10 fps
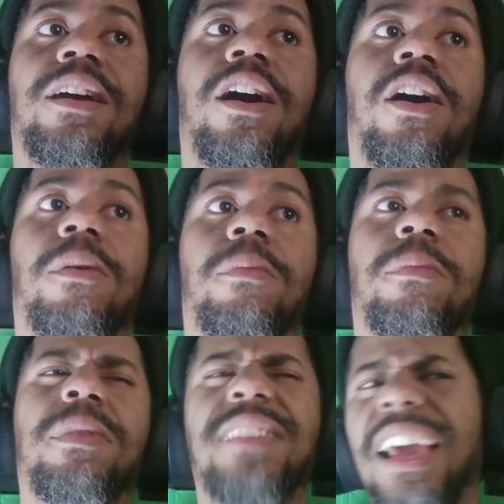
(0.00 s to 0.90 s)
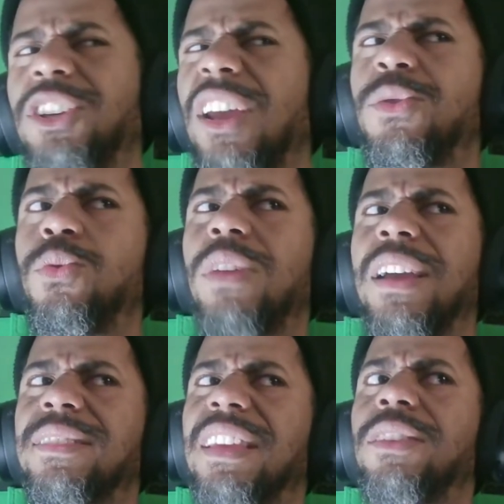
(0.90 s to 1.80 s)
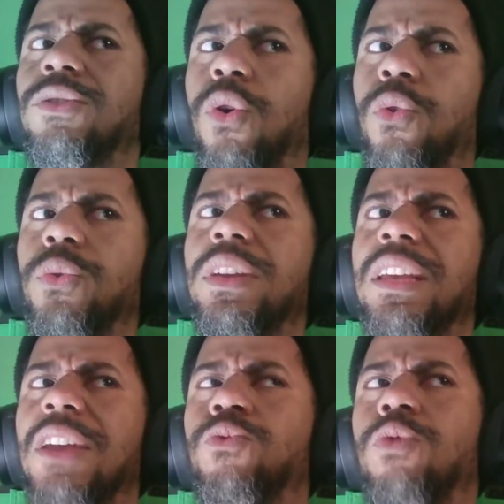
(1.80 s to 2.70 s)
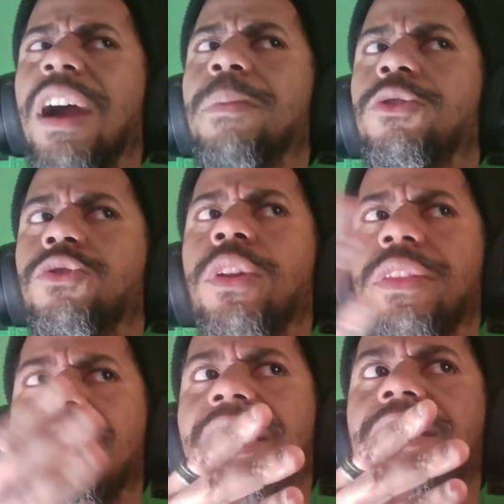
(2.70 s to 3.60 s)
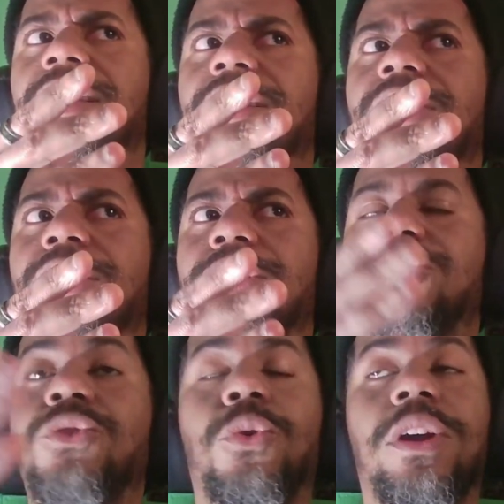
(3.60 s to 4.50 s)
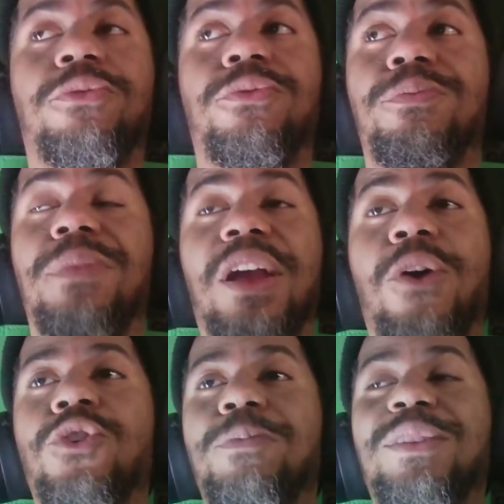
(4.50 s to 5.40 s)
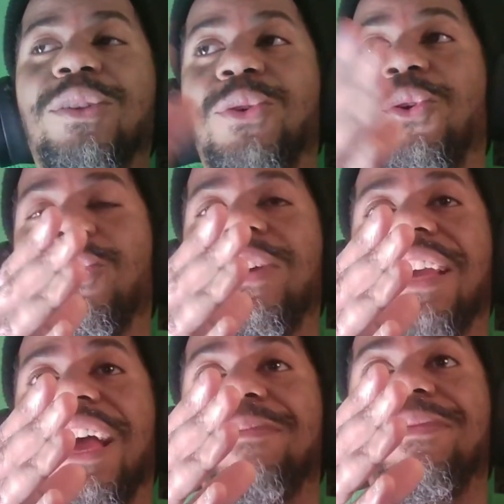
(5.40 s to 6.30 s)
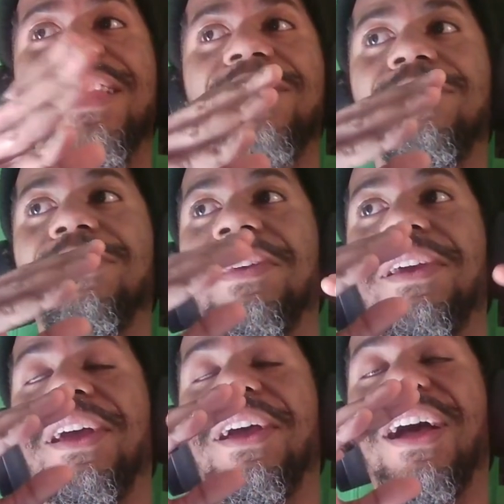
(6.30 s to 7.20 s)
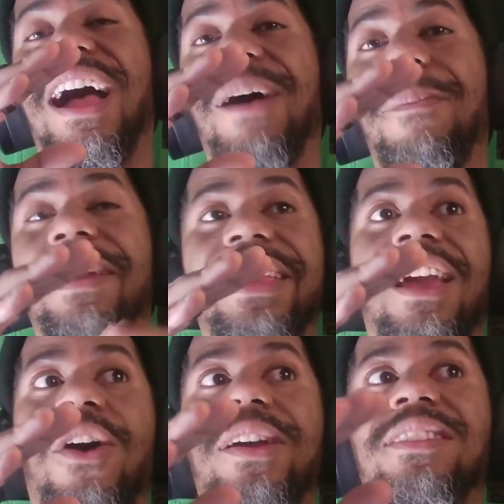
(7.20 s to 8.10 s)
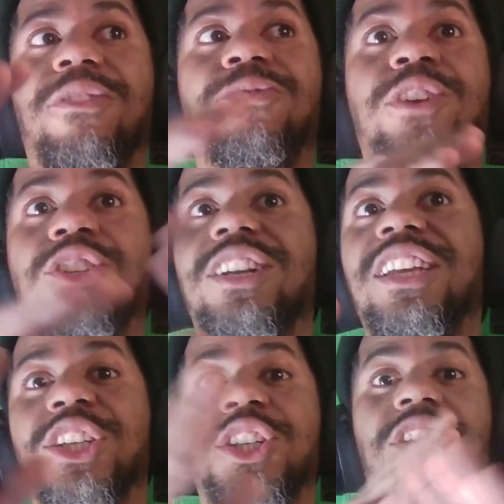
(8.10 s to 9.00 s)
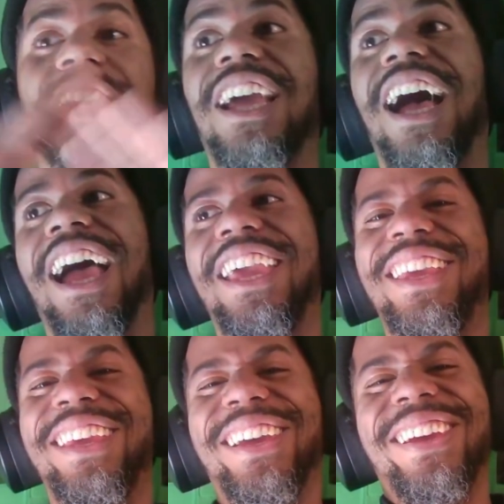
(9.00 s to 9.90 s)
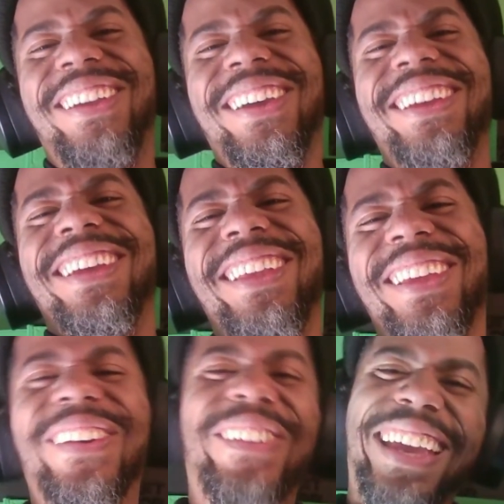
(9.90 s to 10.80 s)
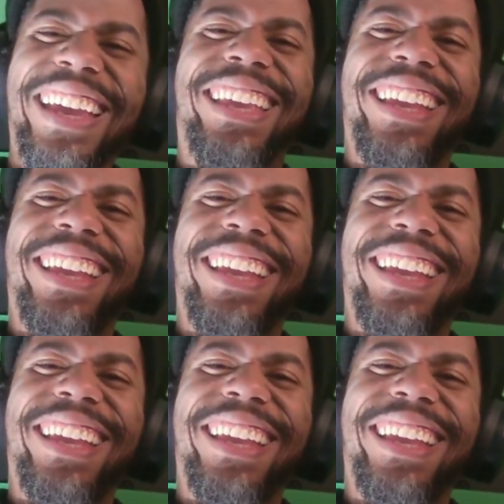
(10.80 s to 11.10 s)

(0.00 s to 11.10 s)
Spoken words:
Because I think Tori and Robbie are still a thing. So if Miguel goes back to Tori, then Miguel is officially a shitty guy. Okay?